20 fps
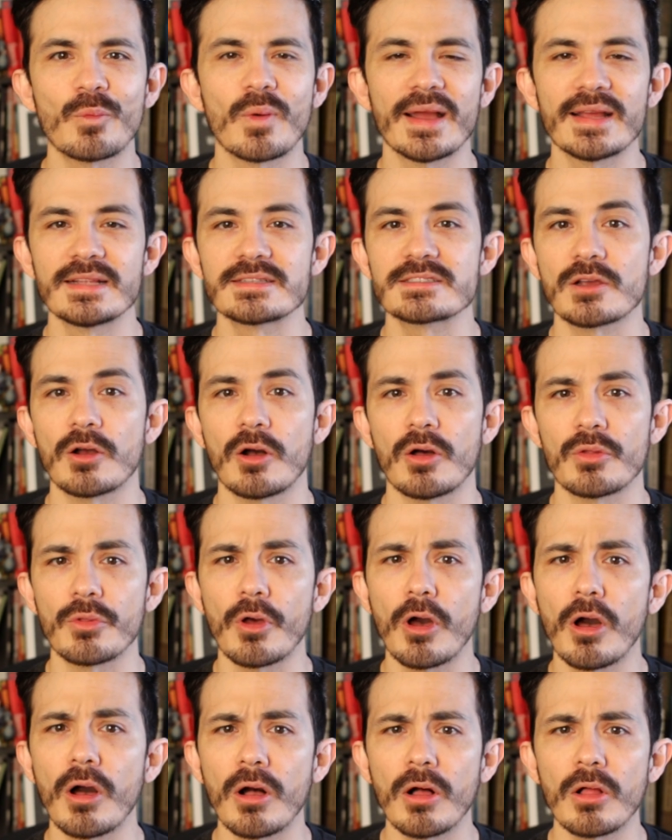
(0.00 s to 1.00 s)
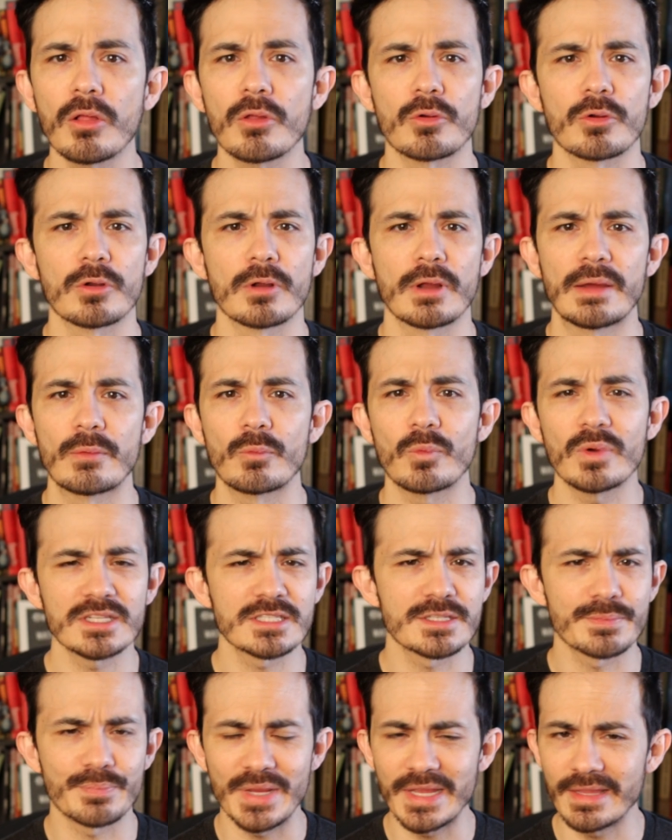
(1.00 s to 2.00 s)
why it's called all or at
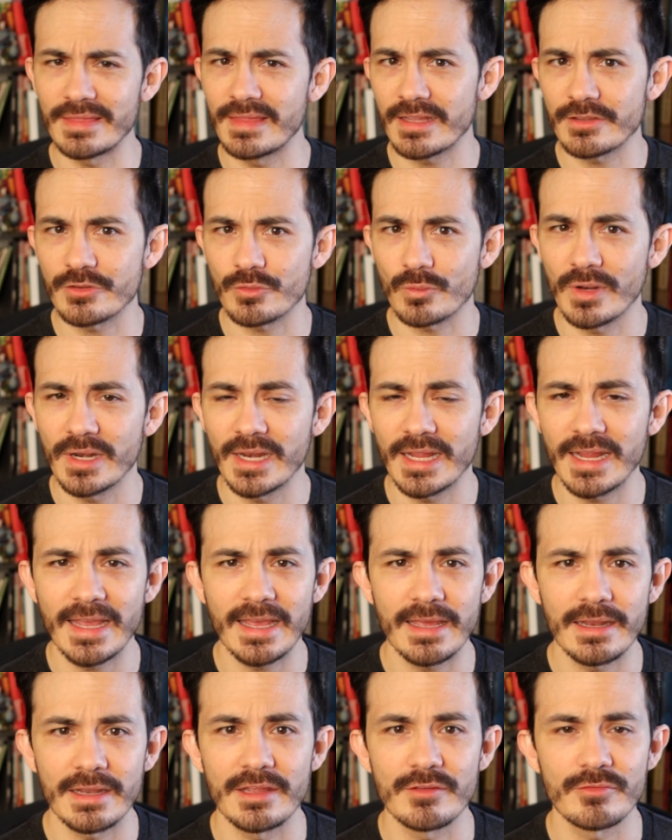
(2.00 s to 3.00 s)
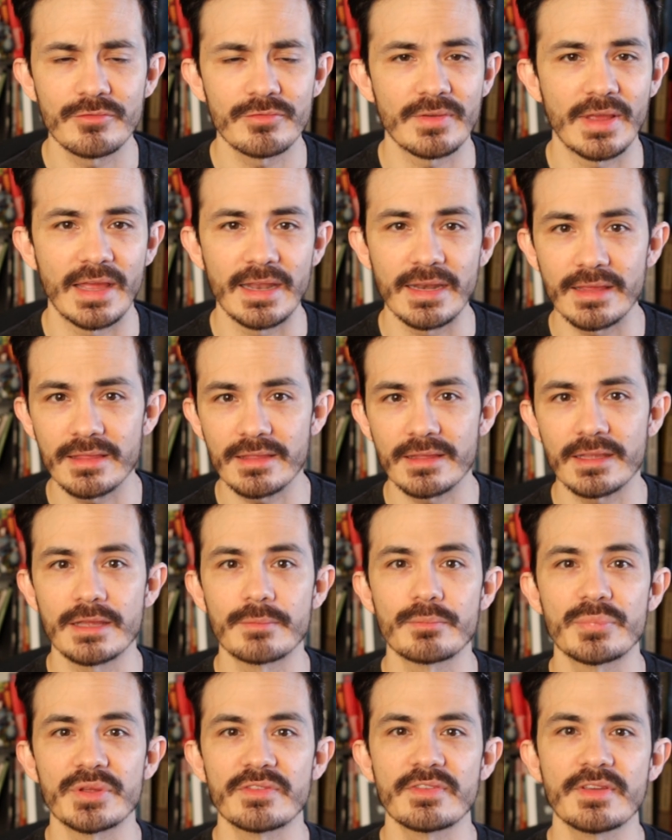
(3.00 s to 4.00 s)
what speed that's running at, if anything
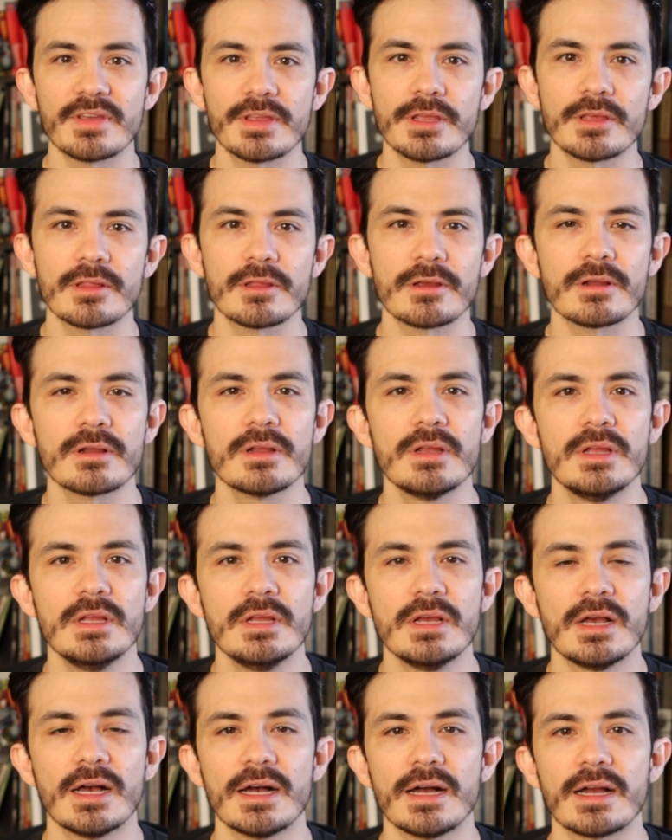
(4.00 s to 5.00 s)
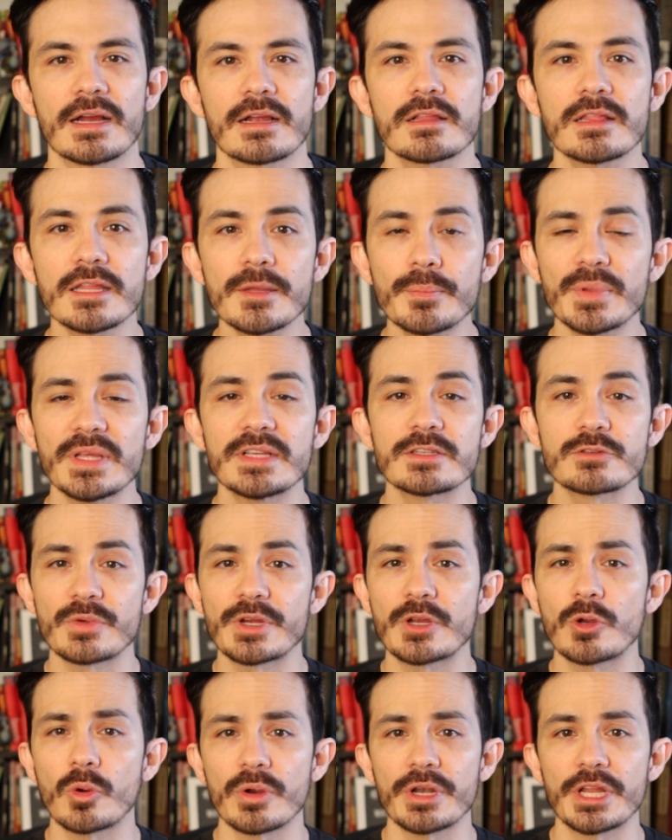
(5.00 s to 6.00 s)
in particular. Clip is
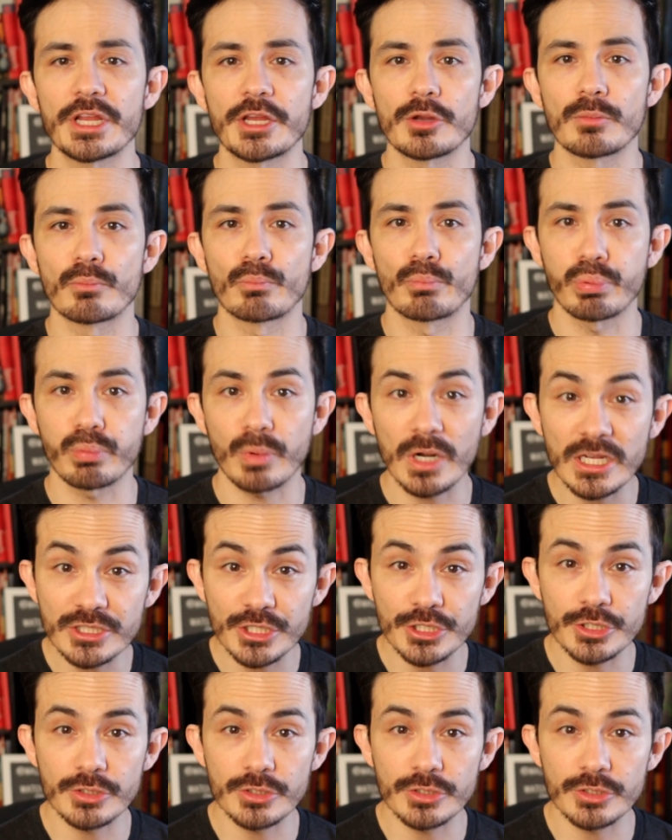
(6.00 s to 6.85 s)
recording your brush